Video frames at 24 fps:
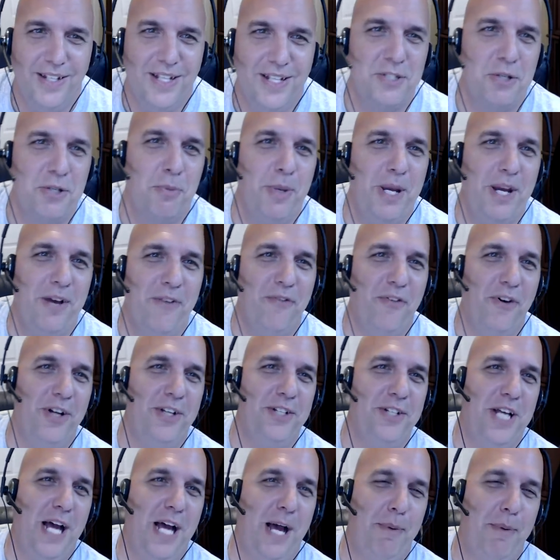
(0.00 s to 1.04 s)
this will be a
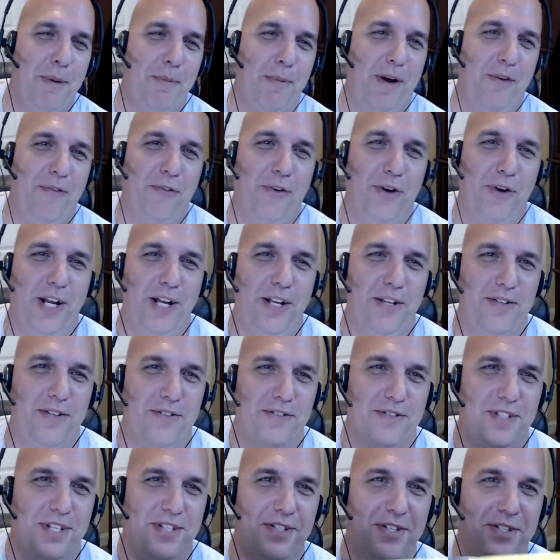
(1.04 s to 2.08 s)
fun topic, my
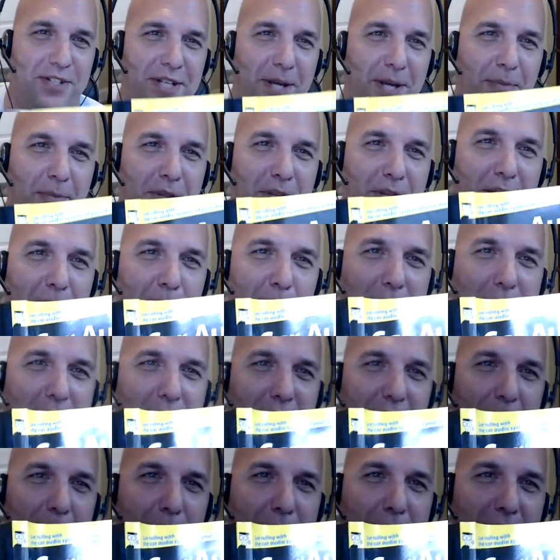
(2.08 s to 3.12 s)
friends. This is something that may
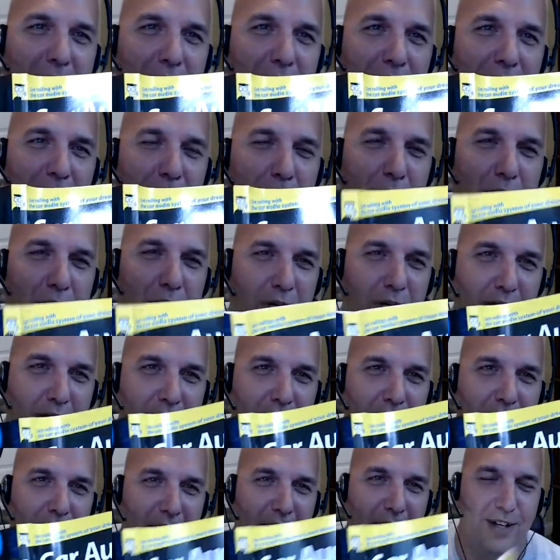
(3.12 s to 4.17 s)
not be in this book,
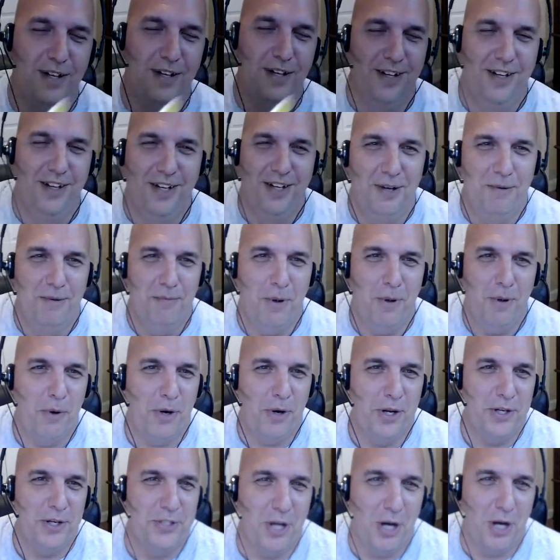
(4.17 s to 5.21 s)
but we're
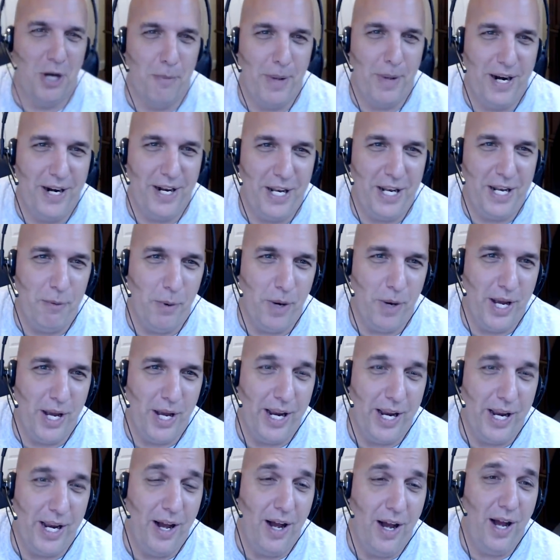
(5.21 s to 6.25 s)
going to talk about it
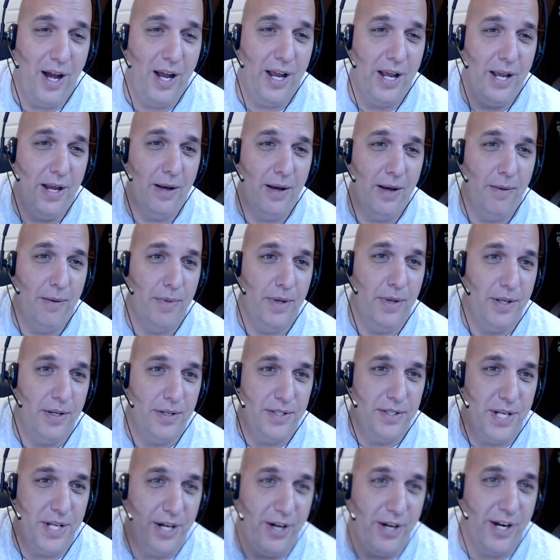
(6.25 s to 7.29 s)
anyway. I am
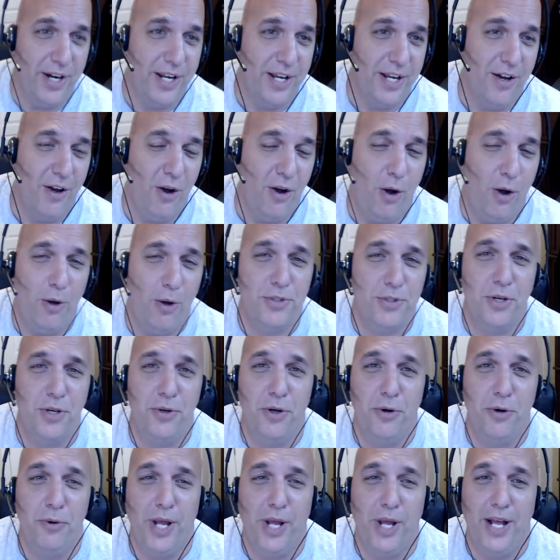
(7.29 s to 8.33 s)
Derek, also
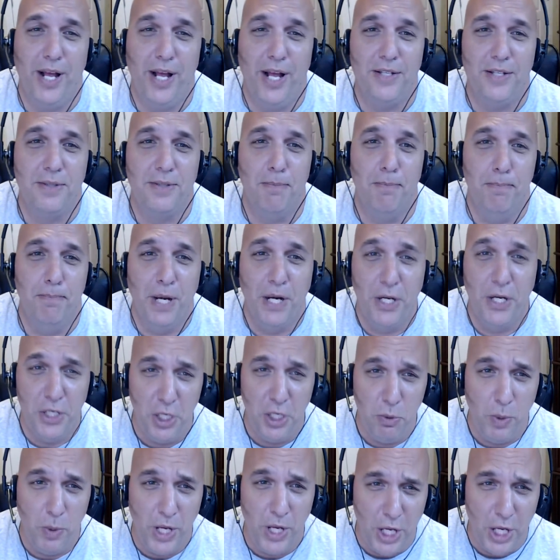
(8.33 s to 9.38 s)
known as Big D
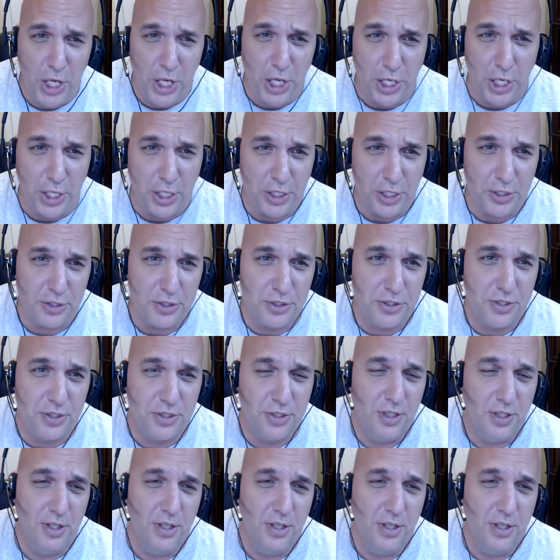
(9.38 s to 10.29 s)
Wiz